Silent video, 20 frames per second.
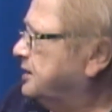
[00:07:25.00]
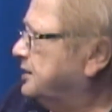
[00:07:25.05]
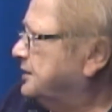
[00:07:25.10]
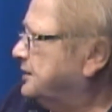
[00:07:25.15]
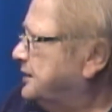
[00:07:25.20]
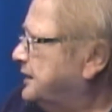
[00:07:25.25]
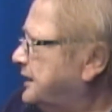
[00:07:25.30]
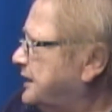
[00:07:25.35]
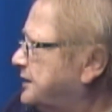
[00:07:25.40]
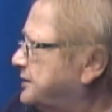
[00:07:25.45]

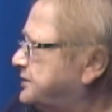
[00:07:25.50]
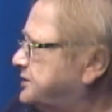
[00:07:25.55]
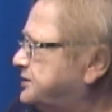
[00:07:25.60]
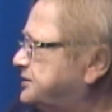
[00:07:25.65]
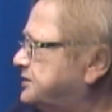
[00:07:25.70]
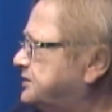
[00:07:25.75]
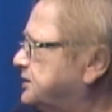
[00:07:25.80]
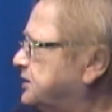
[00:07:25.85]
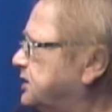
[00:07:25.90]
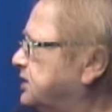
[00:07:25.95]
That's
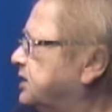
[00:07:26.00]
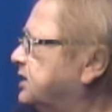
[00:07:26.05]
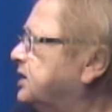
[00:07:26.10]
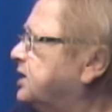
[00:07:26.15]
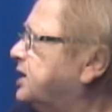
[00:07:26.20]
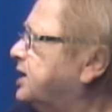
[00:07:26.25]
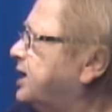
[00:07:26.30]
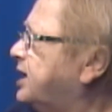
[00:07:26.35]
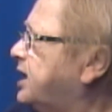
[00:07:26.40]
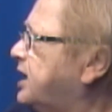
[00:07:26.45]

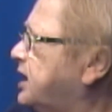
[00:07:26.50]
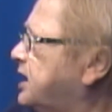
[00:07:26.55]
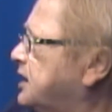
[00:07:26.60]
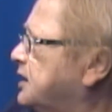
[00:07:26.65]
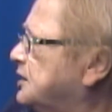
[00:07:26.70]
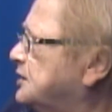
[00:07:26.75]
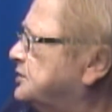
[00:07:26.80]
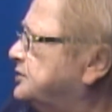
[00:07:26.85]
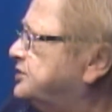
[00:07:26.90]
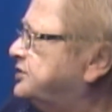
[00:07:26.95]

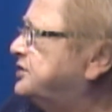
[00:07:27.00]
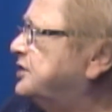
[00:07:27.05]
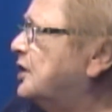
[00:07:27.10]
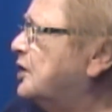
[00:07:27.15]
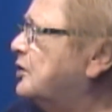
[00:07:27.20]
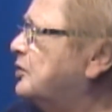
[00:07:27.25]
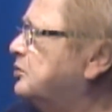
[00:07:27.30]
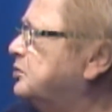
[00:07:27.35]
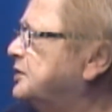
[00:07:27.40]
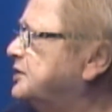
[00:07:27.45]

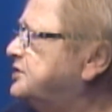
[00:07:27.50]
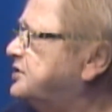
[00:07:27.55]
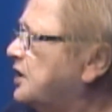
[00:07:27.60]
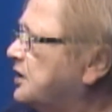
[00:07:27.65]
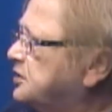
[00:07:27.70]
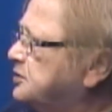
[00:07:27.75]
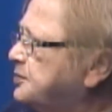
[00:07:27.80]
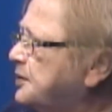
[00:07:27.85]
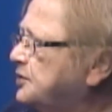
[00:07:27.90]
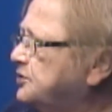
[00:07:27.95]
so we talked
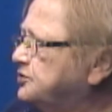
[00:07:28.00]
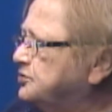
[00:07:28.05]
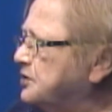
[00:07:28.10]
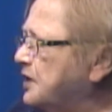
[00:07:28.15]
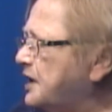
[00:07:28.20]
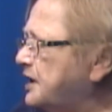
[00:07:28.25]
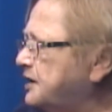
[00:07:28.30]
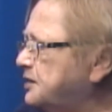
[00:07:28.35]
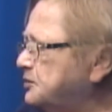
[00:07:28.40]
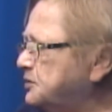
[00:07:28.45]
about
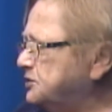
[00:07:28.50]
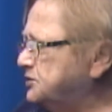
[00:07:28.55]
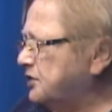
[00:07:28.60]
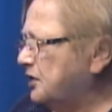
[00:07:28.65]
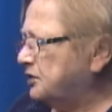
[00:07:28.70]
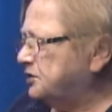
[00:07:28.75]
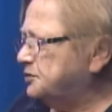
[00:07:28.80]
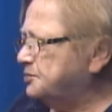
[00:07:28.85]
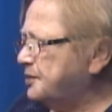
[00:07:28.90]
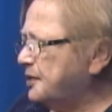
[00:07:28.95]
training, we
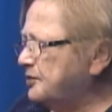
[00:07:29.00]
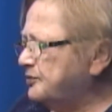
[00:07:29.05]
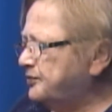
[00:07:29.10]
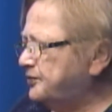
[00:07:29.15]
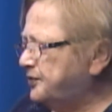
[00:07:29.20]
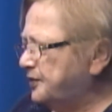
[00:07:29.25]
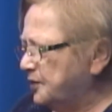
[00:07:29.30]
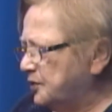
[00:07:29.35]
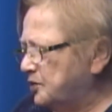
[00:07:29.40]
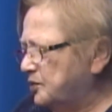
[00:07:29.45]
talked about
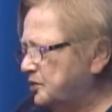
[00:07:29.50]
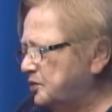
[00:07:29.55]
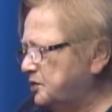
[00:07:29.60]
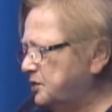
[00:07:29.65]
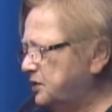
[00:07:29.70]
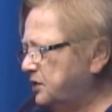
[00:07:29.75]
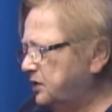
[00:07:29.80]
food,